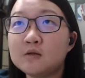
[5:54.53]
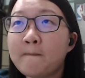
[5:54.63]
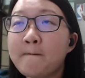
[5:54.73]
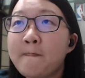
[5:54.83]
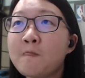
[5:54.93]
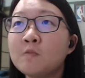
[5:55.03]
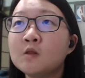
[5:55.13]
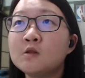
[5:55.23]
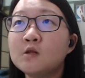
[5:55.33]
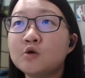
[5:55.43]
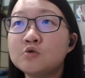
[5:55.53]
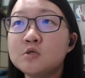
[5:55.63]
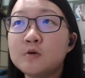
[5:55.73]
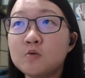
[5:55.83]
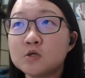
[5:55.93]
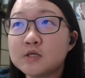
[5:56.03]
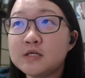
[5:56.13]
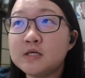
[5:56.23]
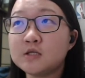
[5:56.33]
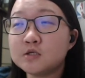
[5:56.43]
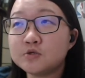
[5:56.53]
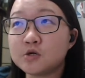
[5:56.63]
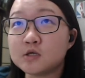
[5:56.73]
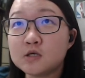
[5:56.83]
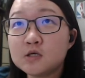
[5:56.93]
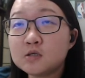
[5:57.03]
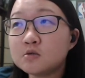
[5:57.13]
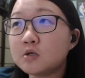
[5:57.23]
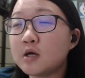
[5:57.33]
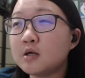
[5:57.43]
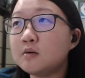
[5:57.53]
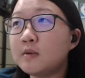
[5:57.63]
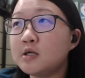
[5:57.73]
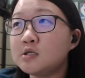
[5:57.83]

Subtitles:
The crucible was then heated strongly so that magnesium